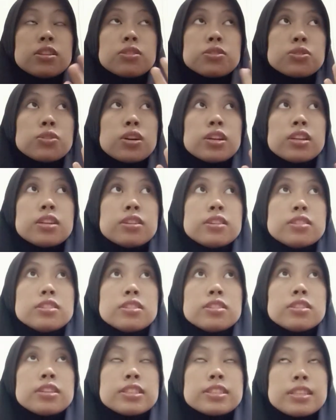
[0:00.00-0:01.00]

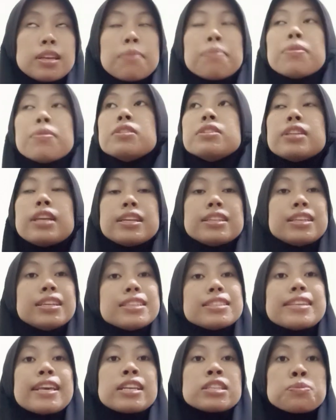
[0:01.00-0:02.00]
another example, that
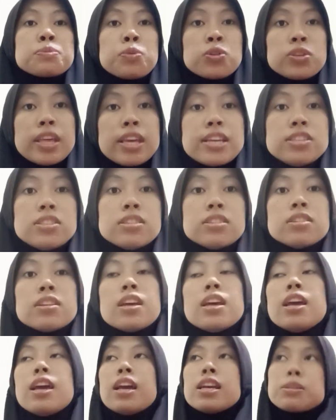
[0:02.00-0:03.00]
is exploitation.
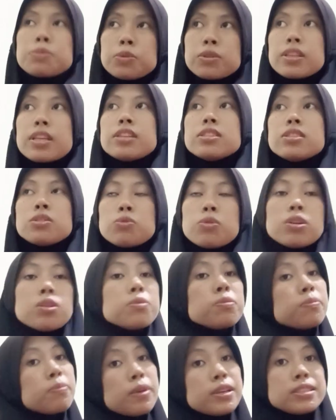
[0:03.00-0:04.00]
Exploitation,
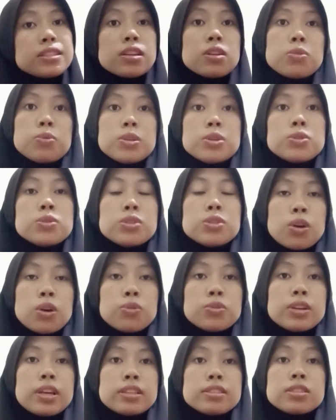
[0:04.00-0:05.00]
well, basically we do know
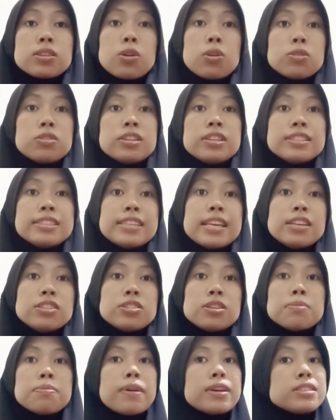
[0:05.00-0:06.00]
that's
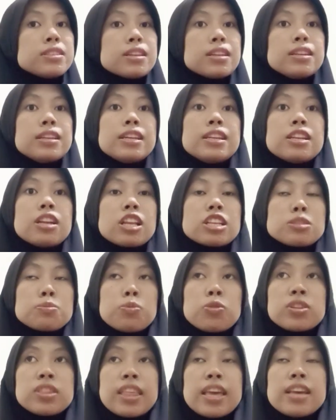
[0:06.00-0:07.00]
colonization, basically an
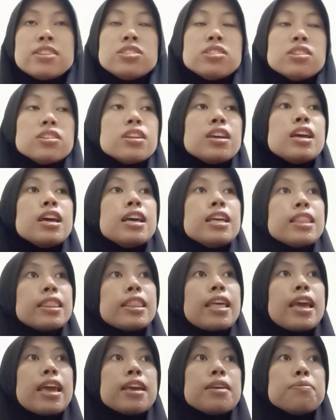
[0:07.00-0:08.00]
exploitation.
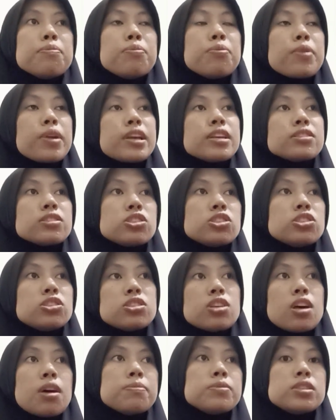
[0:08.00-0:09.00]
They bring
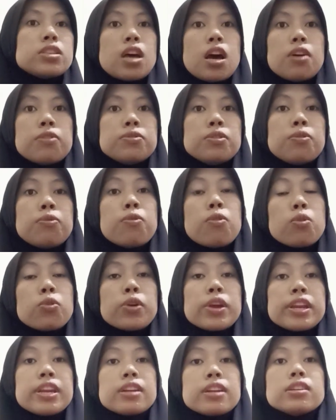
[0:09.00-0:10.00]
some of the
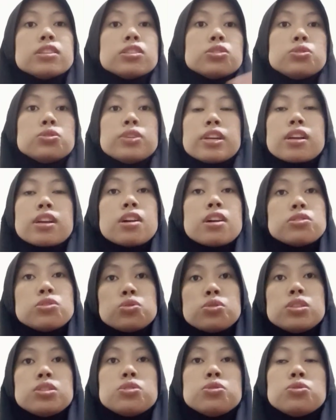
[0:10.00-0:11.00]
foreigner to the
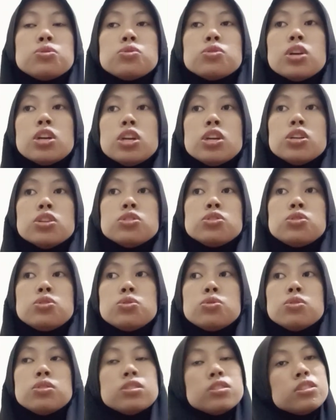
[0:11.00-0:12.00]
country to
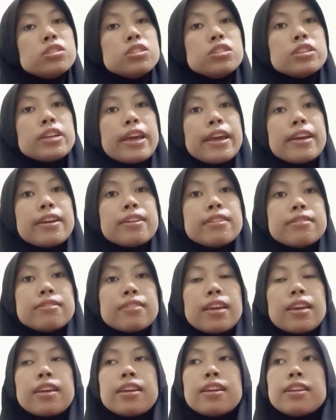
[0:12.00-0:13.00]
learn, and
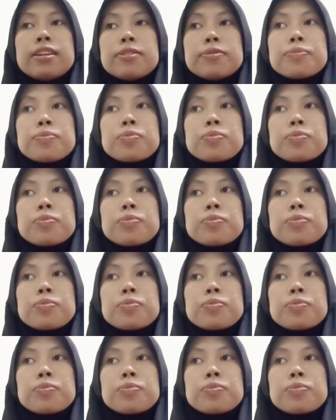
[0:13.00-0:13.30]
they